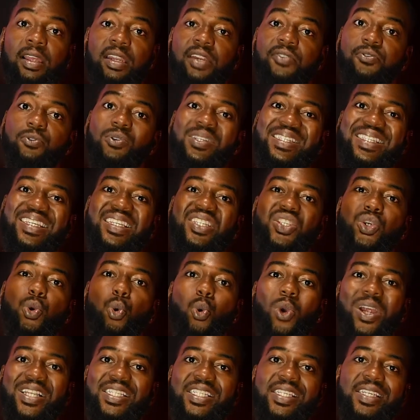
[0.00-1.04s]
And if we see
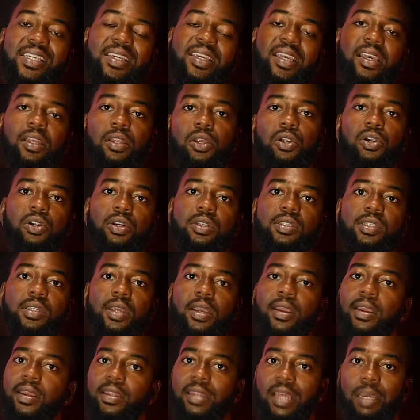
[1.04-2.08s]
20 kilohertz,
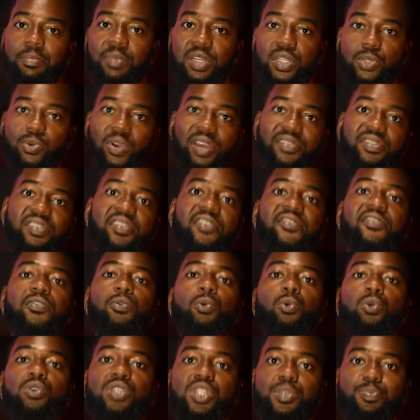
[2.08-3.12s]
that means we have the
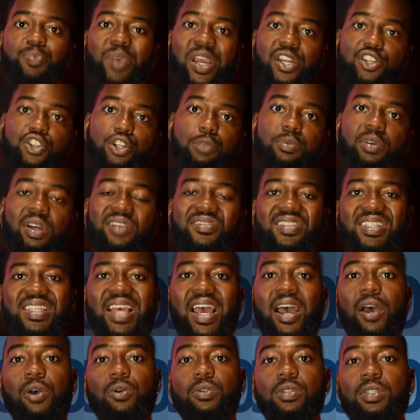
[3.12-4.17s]
full spectrum of
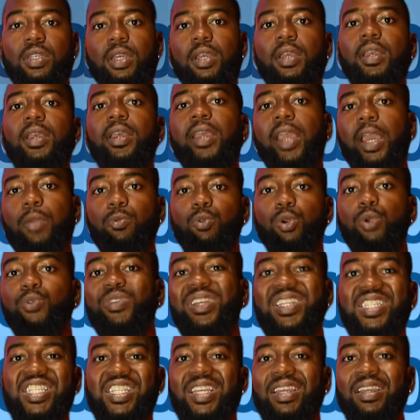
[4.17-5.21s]
sound and we're
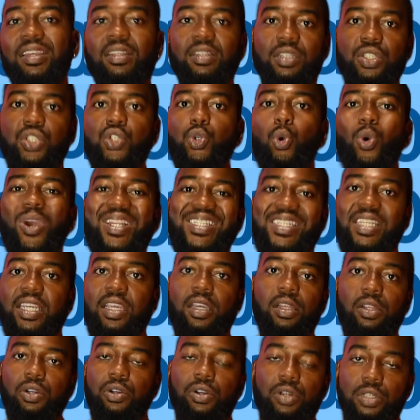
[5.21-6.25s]
reaching 20
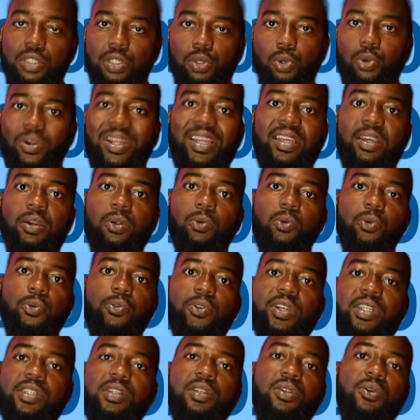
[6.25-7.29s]
kilohertz. So we're
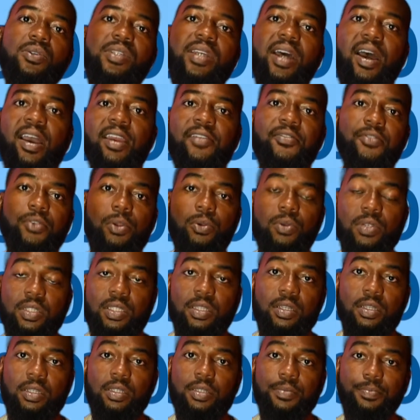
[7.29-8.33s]
reaching those high
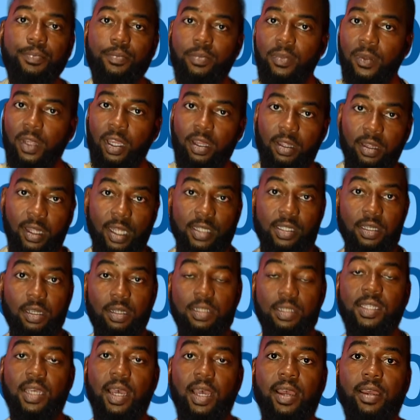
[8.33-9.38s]
frequencies. That's a good
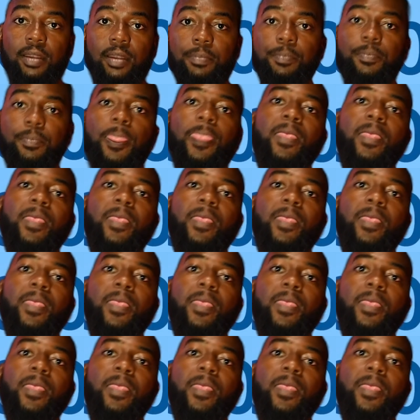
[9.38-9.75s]
sign.